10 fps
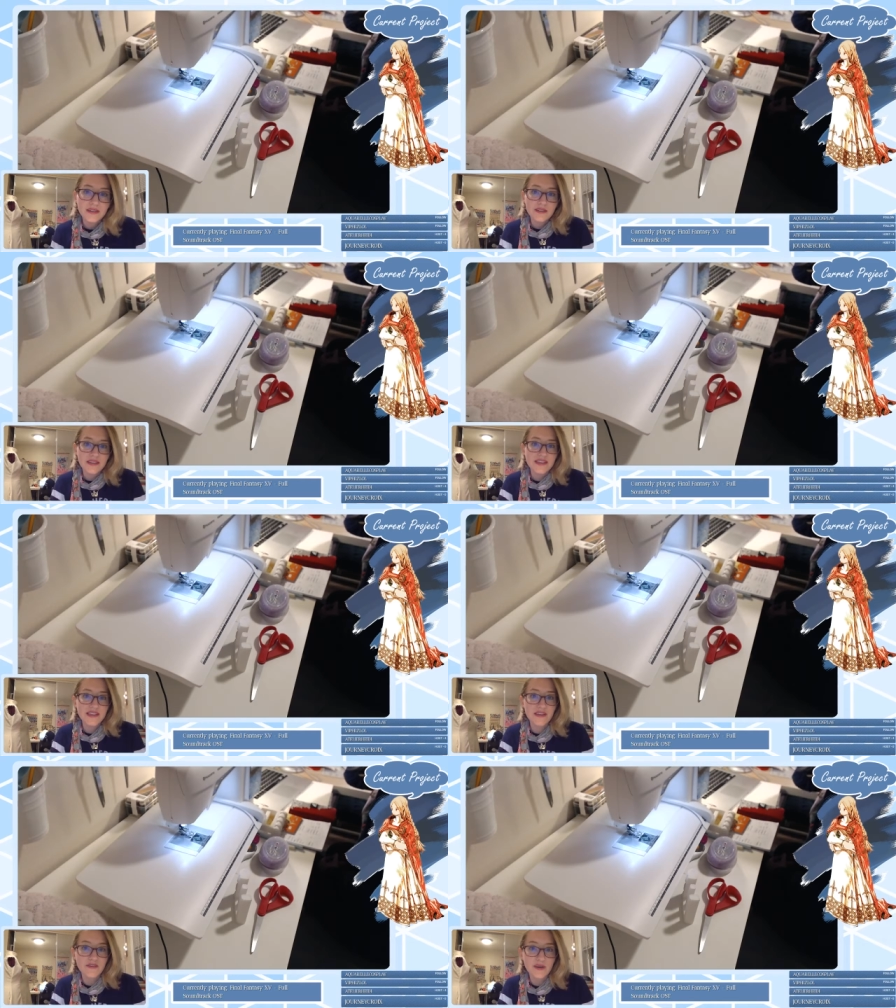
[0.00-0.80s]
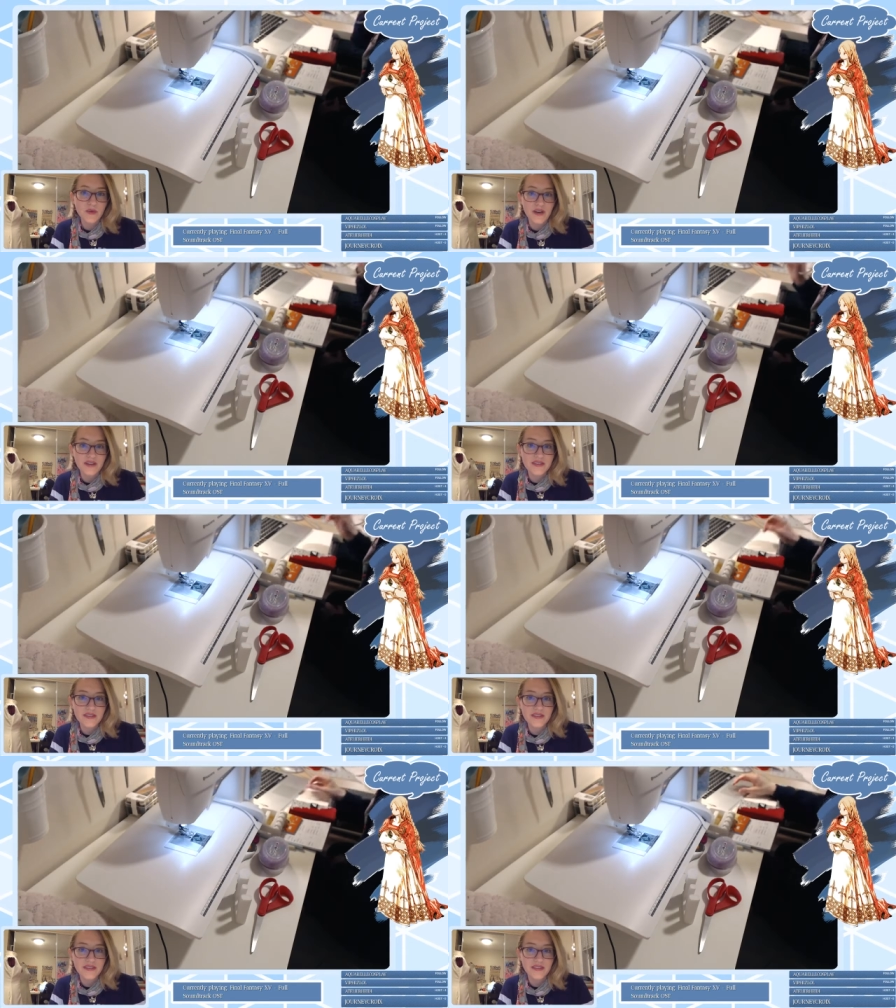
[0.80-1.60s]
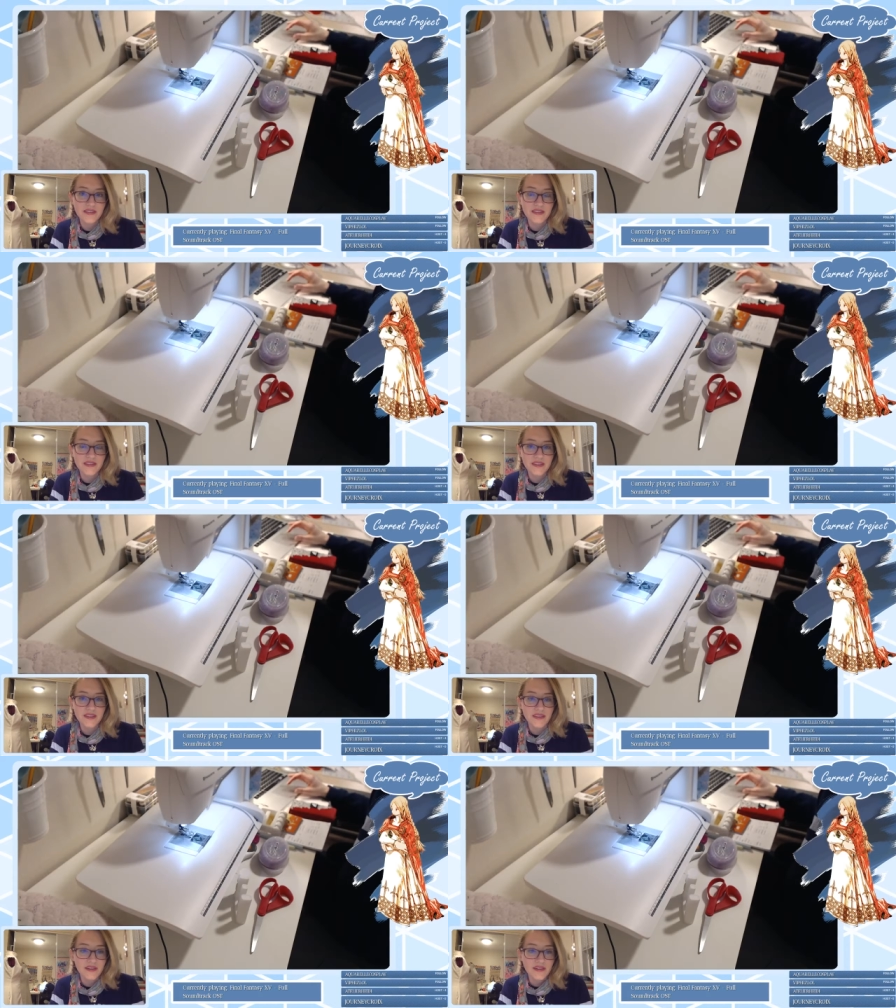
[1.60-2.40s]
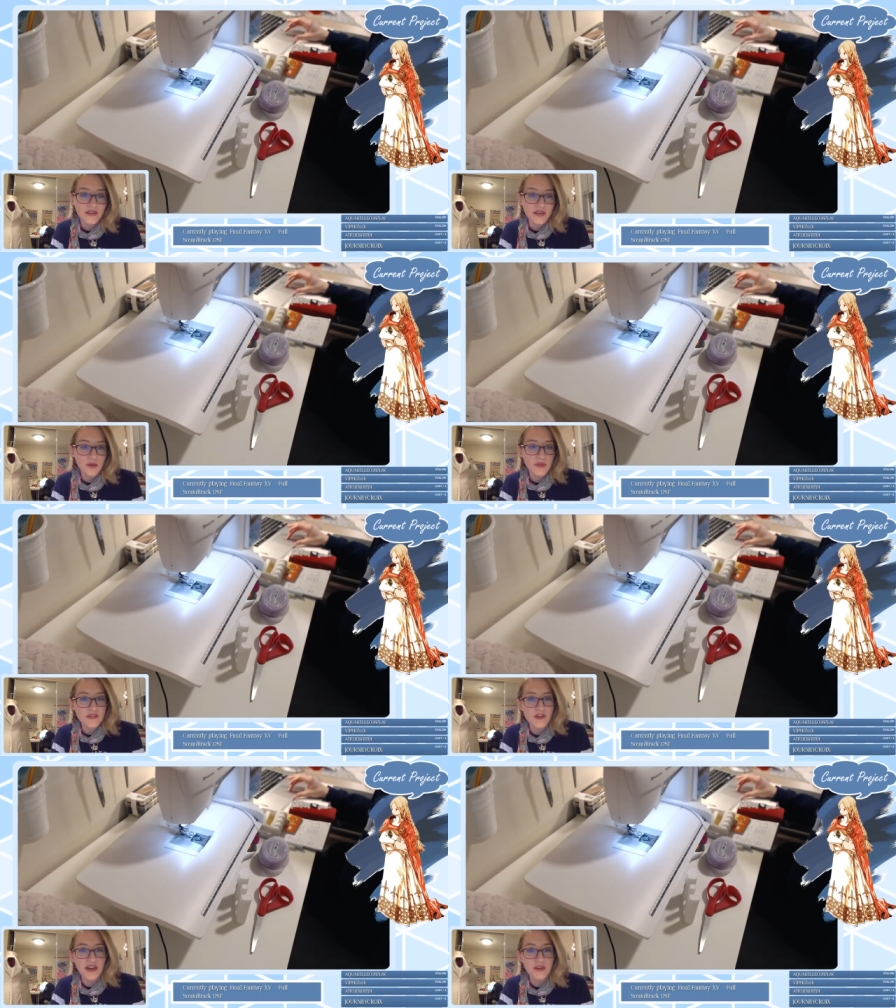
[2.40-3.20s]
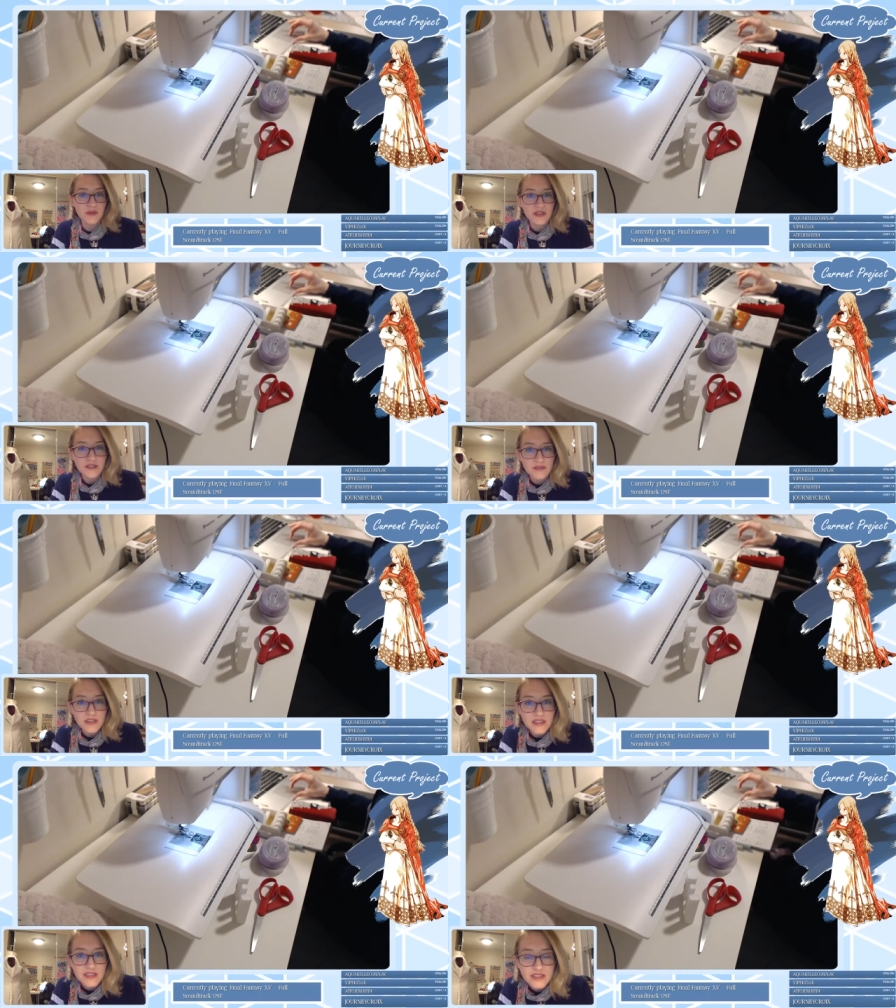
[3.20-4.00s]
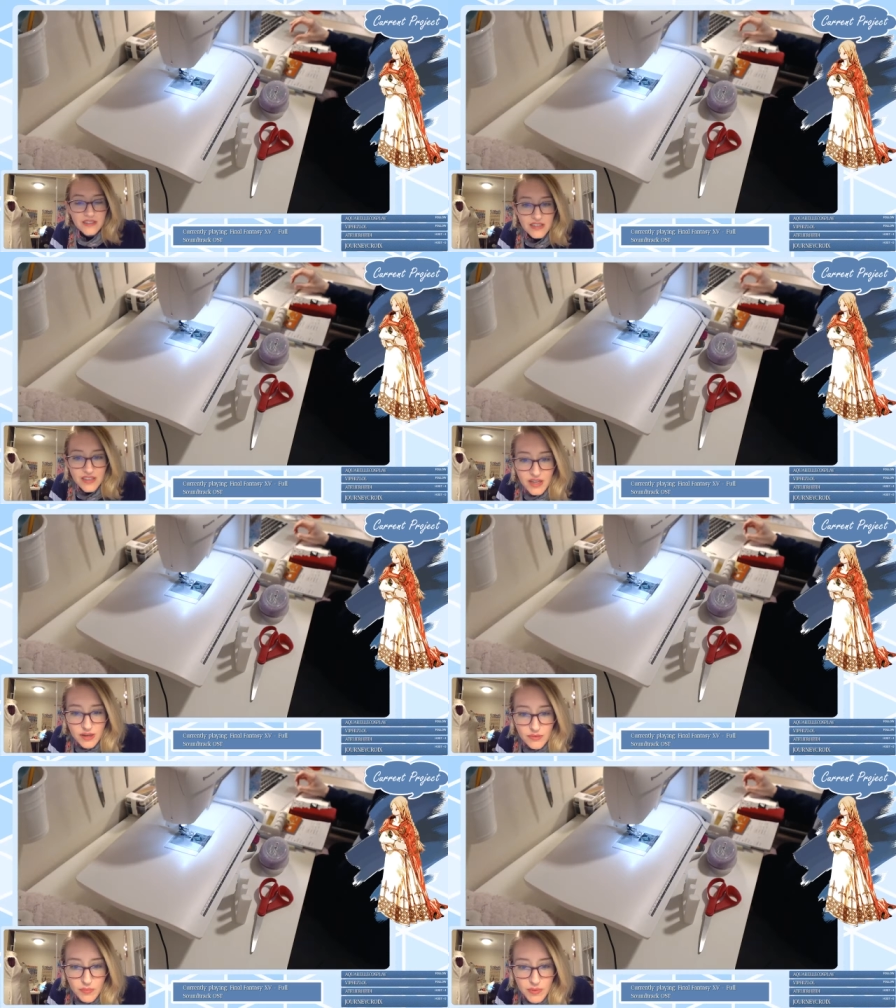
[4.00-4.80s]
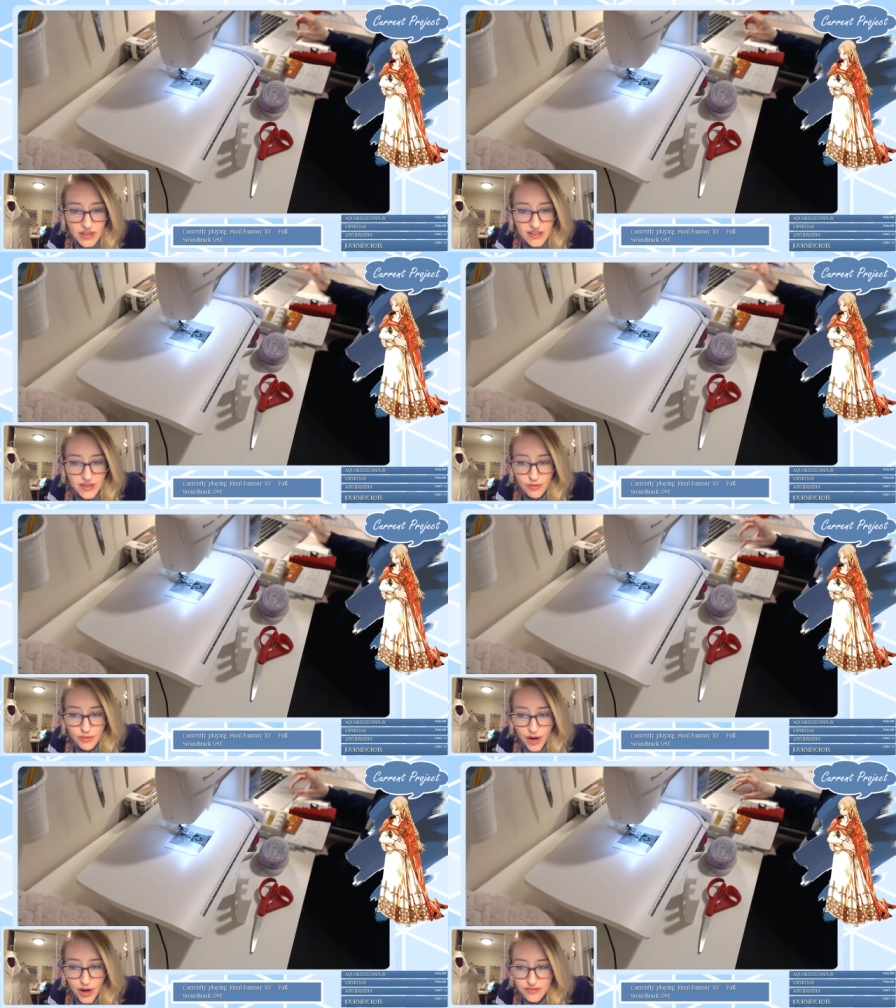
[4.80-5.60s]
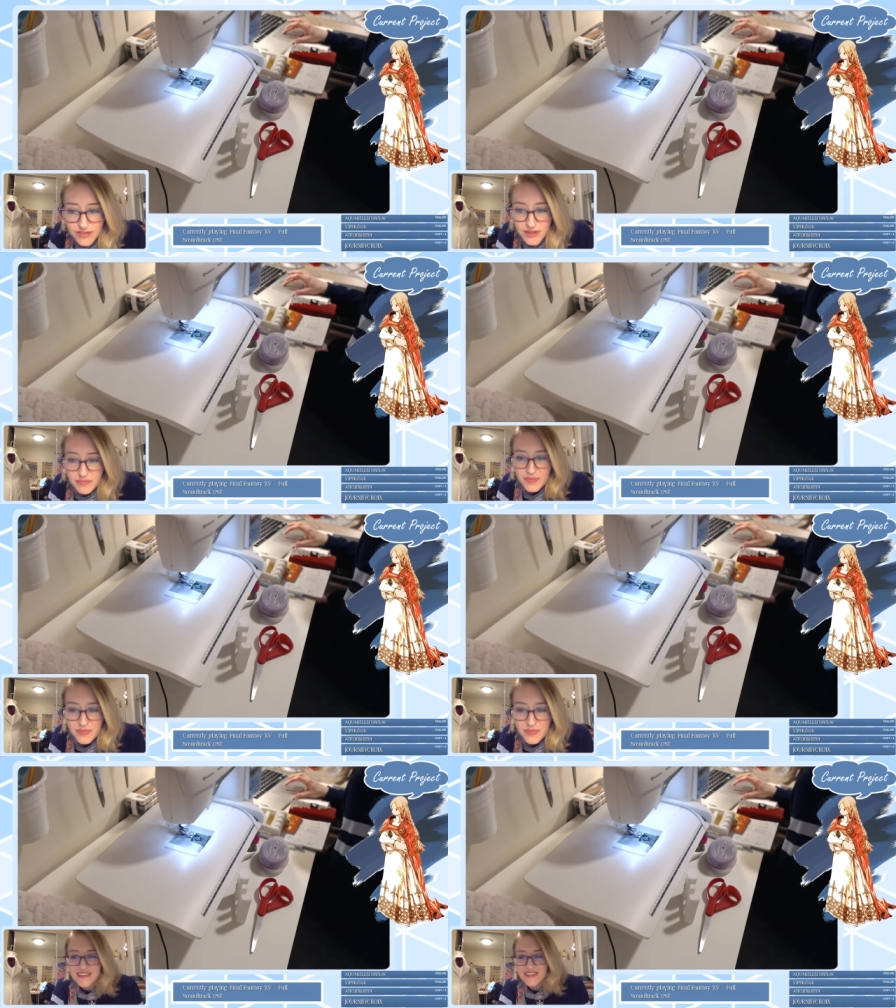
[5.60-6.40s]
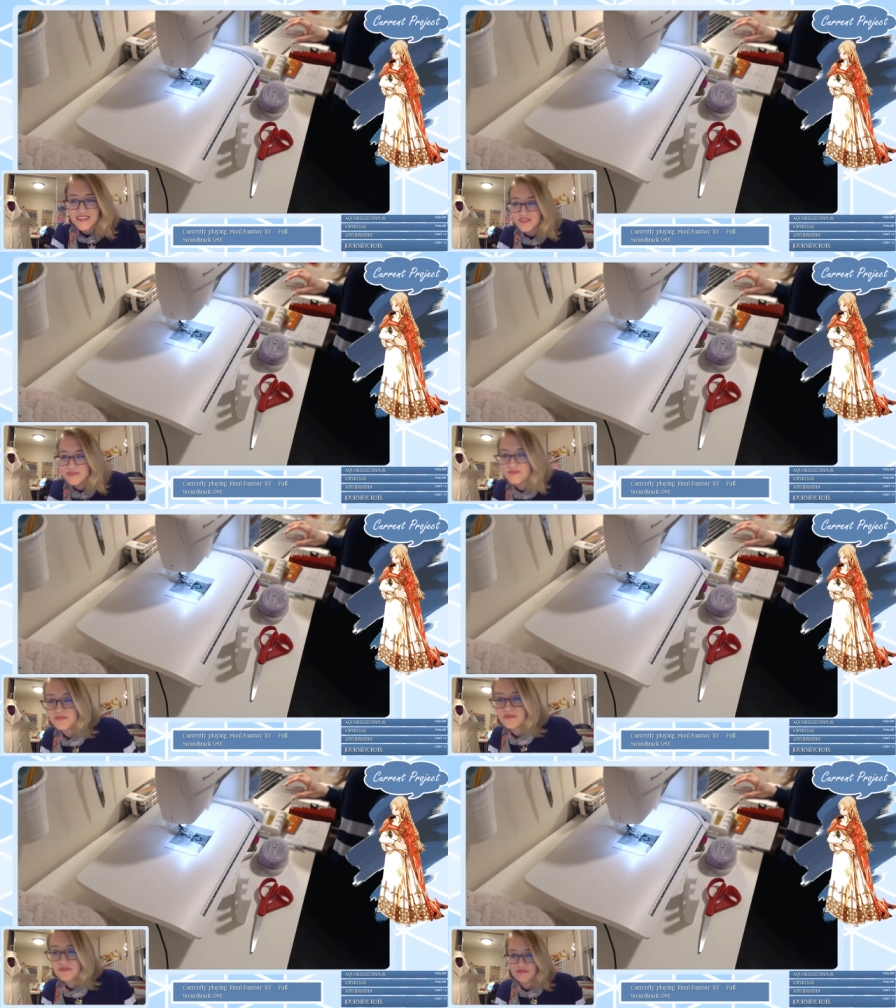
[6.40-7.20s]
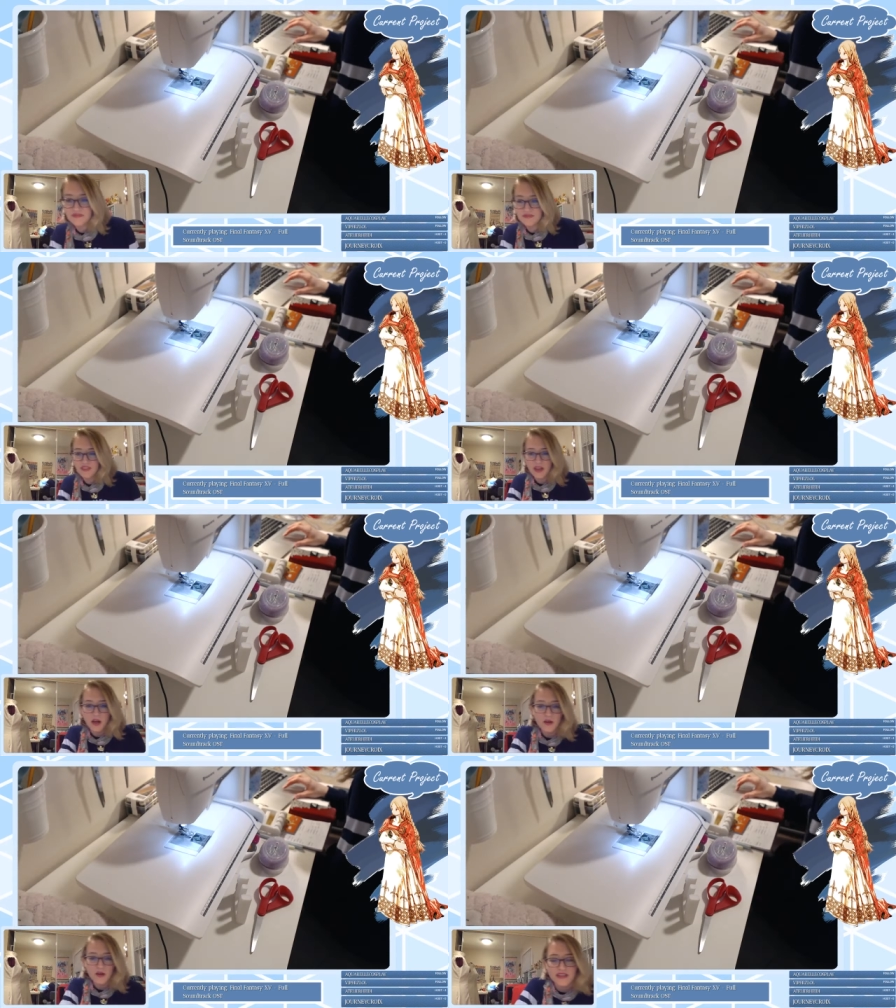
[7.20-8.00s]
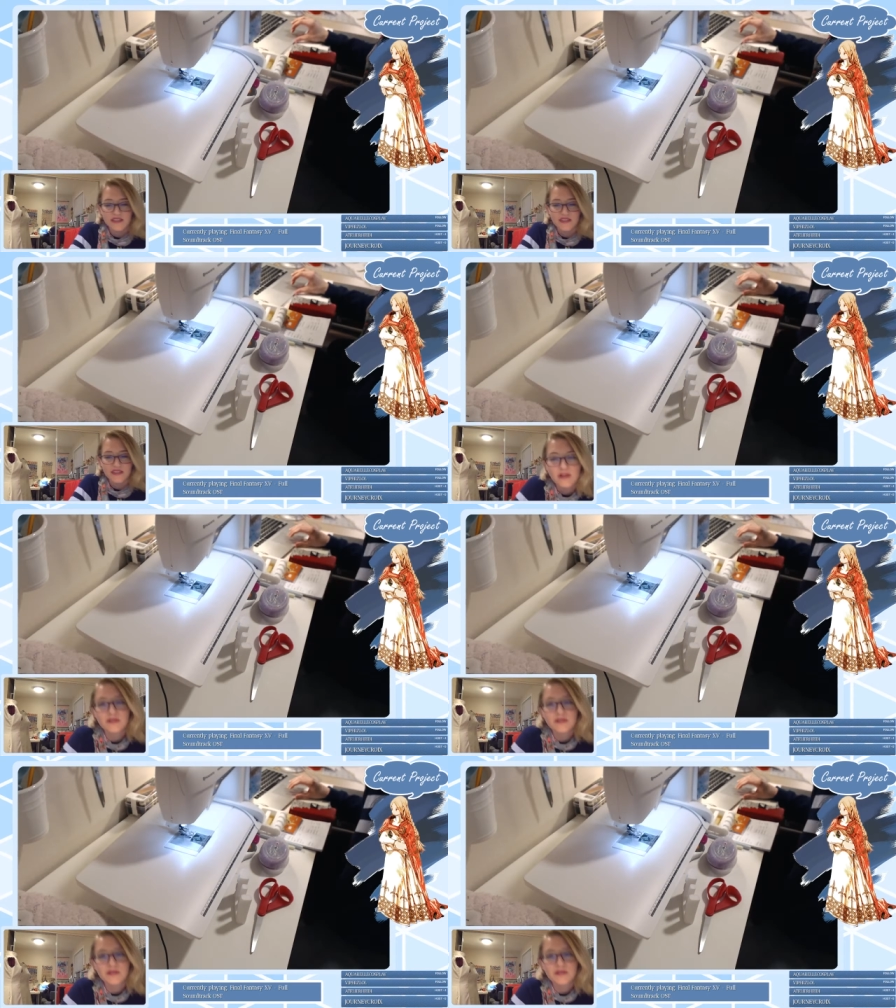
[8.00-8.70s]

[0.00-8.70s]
Let's see if it works. So that's fine. We're we're gonna we'll be a little rough, but oh yes, you're welcome